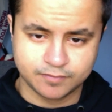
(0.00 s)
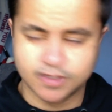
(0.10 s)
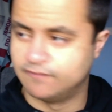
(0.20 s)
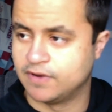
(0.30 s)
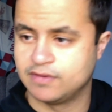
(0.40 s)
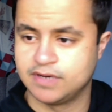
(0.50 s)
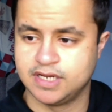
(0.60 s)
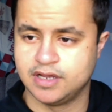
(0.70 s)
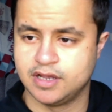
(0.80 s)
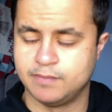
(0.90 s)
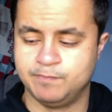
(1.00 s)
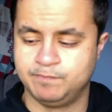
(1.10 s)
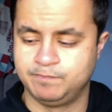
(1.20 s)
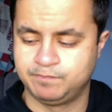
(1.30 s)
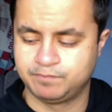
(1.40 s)
Very
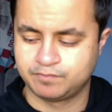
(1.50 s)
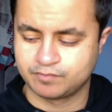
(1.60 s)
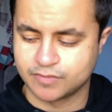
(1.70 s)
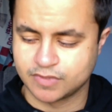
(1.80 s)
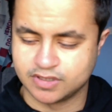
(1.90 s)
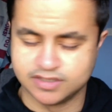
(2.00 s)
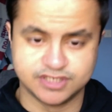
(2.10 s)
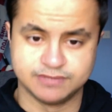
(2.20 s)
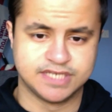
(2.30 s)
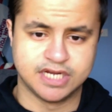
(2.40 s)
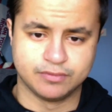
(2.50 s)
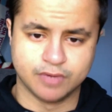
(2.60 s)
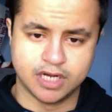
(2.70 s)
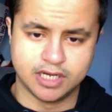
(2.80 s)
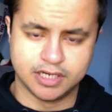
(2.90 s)
suicidal
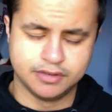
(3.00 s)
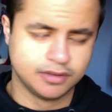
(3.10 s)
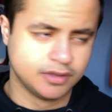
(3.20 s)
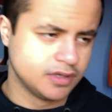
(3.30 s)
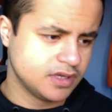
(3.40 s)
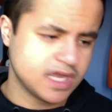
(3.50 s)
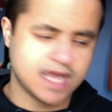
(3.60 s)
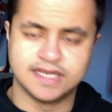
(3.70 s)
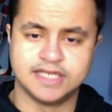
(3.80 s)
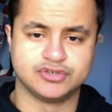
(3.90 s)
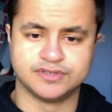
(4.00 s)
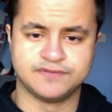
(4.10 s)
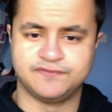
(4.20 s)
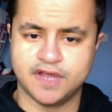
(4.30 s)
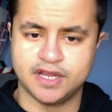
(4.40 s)
high line. And they drew to
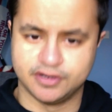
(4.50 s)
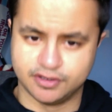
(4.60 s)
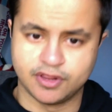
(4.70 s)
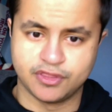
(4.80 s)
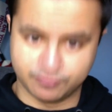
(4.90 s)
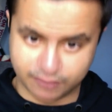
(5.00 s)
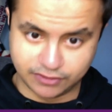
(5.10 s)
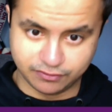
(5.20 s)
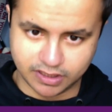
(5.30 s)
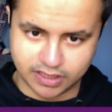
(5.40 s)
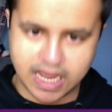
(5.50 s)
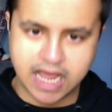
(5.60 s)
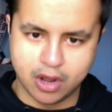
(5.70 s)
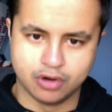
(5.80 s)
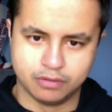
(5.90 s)
Feyenoord 3-3
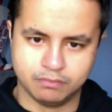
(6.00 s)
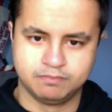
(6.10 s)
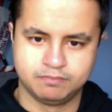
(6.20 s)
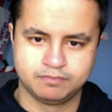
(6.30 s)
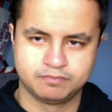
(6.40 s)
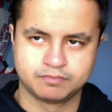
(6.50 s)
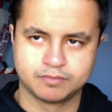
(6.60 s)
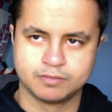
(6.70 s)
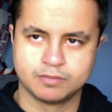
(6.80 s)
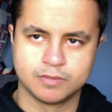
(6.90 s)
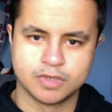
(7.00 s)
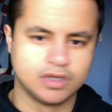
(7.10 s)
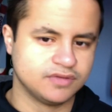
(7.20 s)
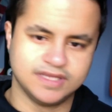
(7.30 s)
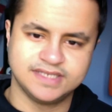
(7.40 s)
at home.
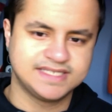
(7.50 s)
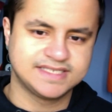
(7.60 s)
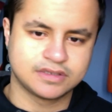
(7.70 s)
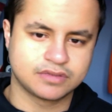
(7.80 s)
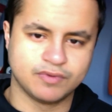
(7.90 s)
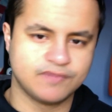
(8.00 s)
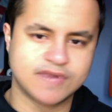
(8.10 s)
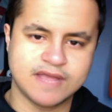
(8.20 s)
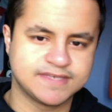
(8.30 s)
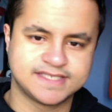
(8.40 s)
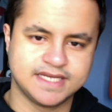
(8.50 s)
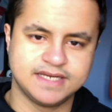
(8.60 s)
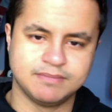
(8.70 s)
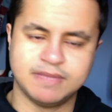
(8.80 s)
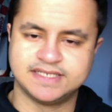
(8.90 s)
We've never
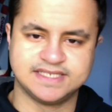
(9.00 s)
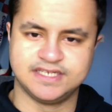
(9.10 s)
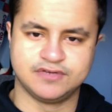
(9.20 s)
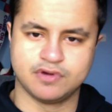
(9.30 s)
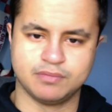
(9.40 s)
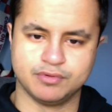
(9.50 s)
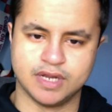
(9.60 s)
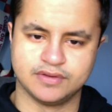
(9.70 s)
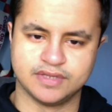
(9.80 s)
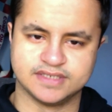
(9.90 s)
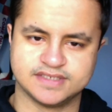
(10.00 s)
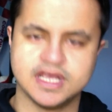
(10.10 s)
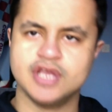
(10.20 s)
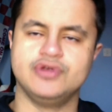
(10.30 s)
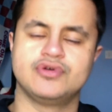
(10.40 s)
seen Man City crumble like this.
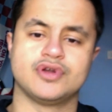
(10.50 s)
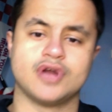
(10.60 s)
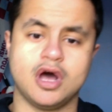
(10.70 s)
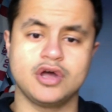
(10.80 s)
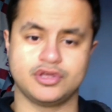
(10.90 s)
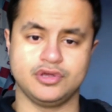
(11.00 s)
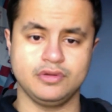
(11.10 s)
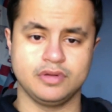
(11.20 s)
You could argue